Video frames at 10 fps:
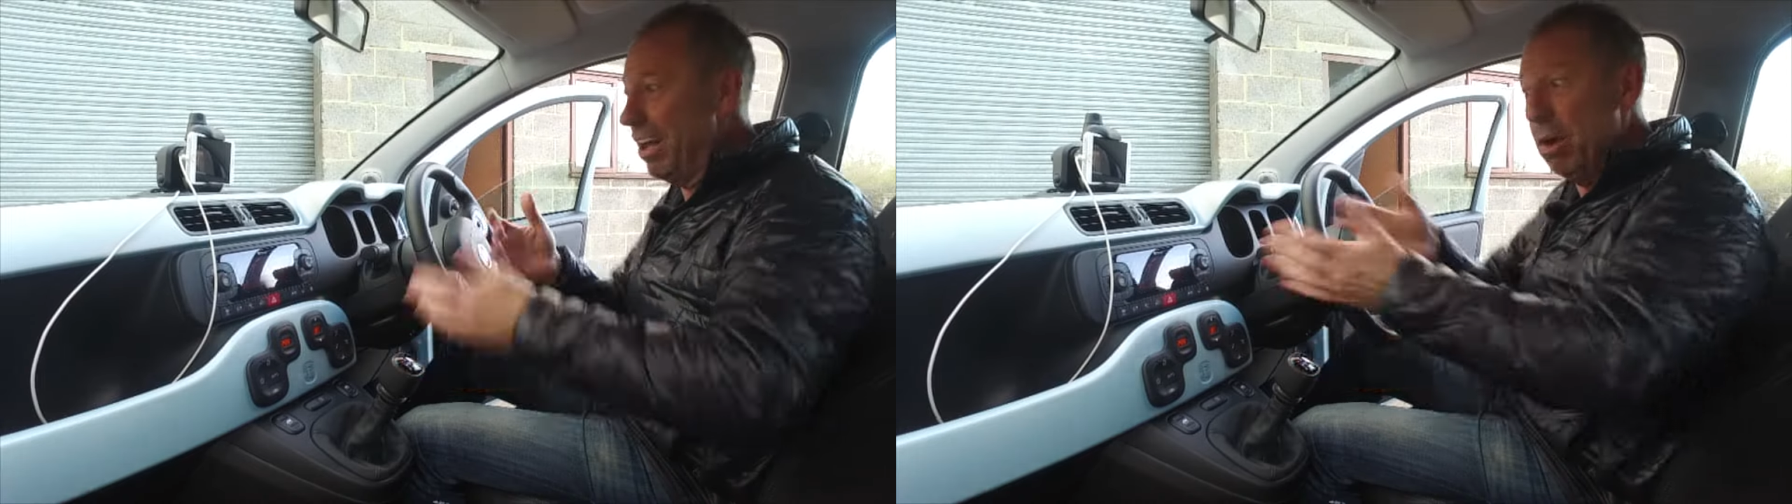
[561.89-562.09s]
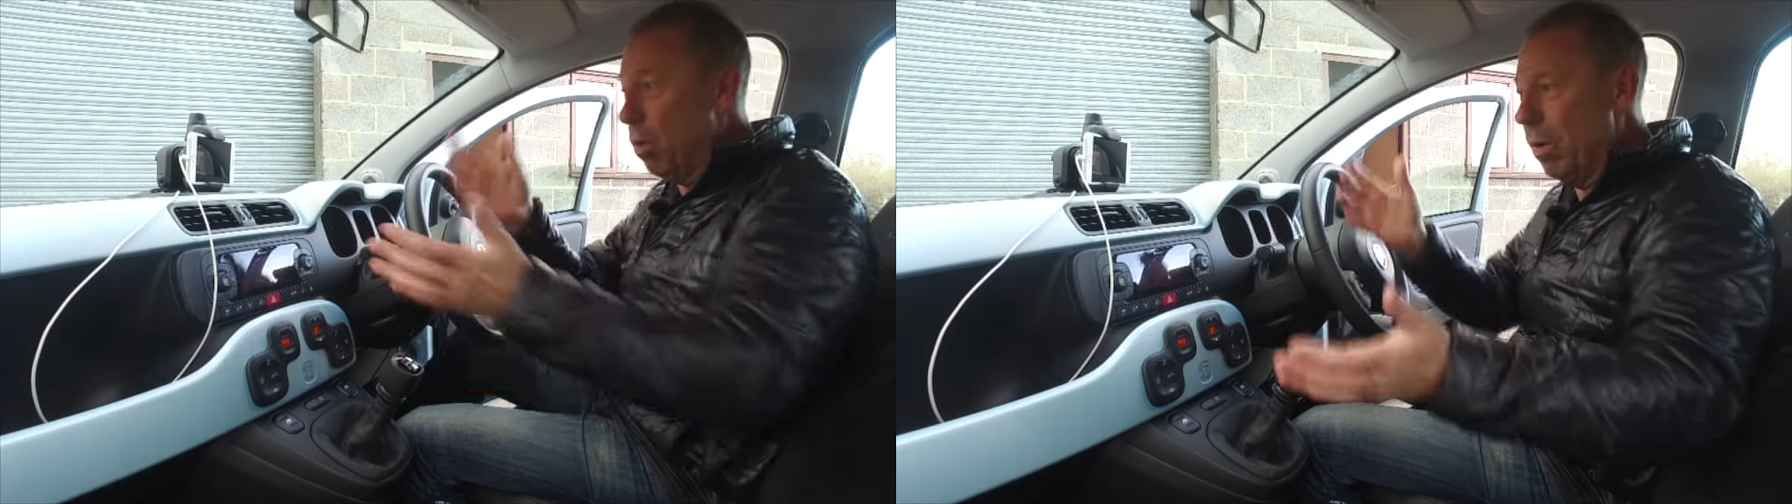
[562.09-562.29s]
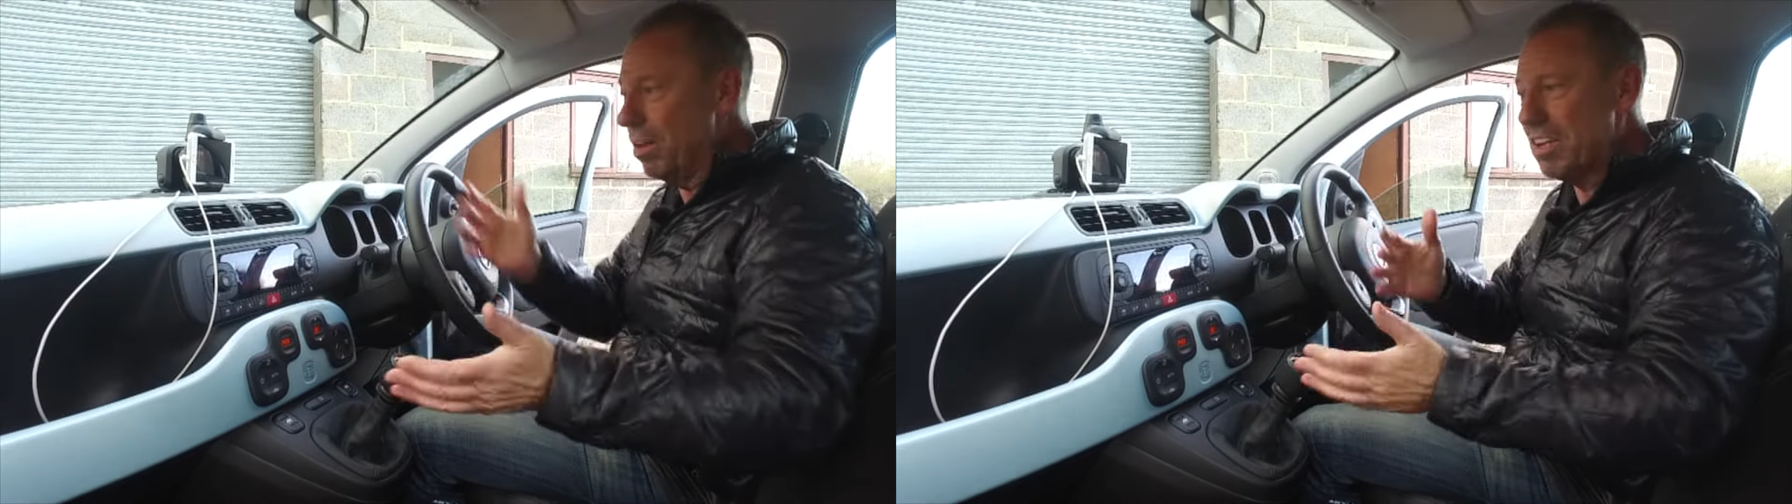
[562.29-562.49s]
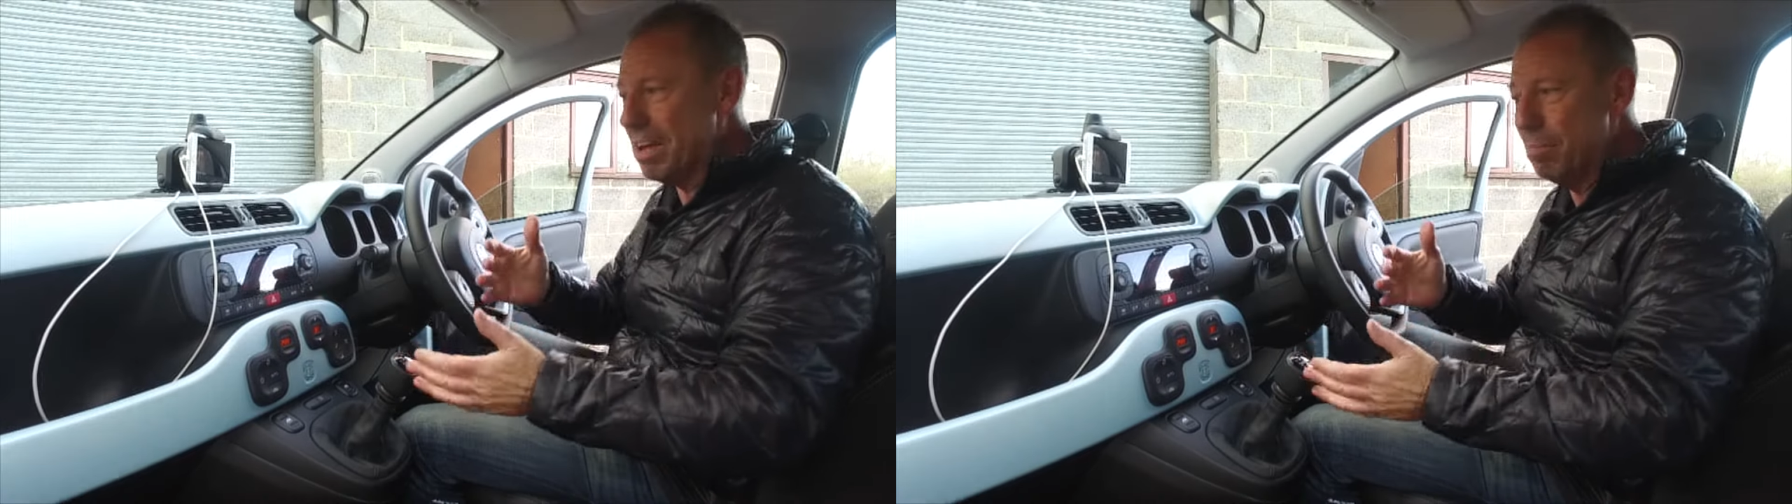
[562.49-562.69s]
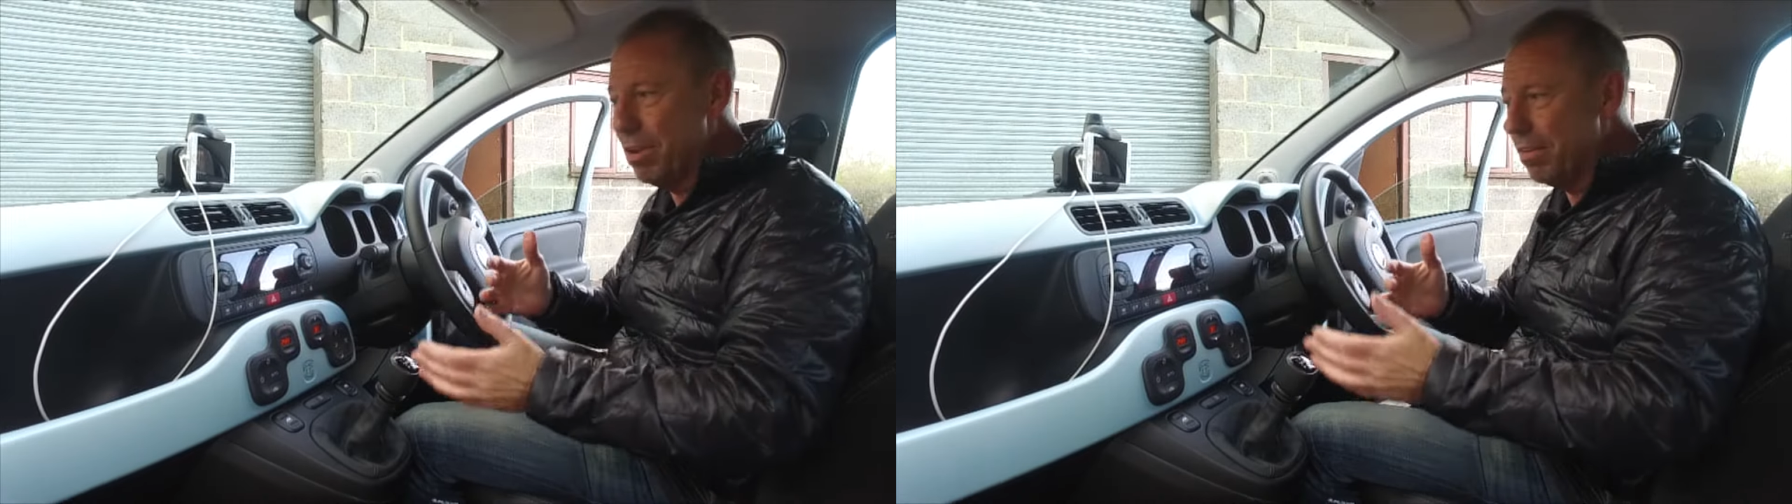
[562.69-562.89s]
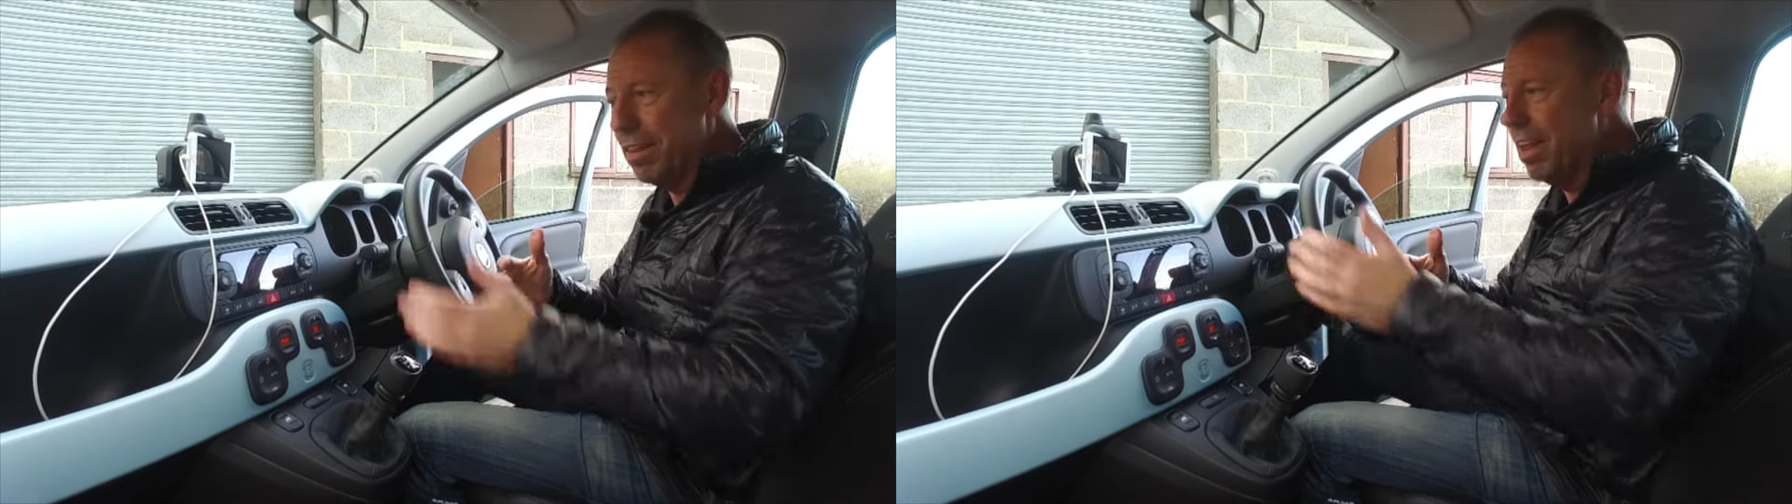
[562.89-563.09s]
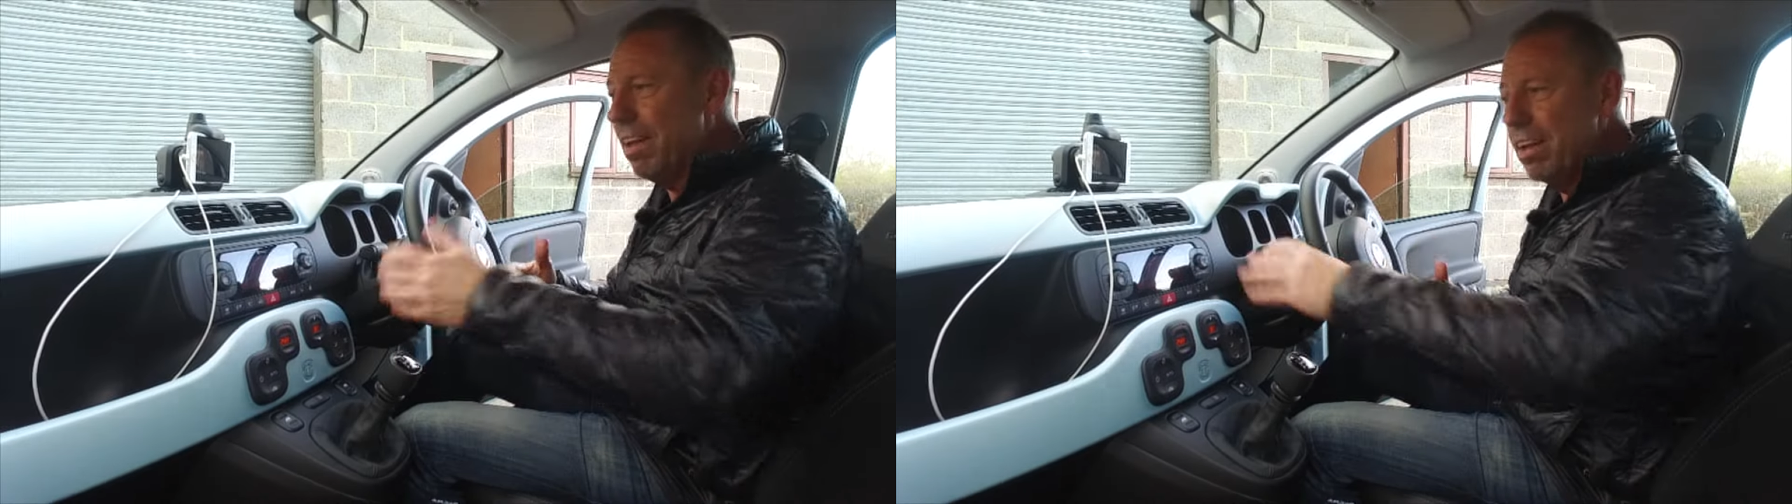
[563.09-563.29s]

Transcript: It always comes on.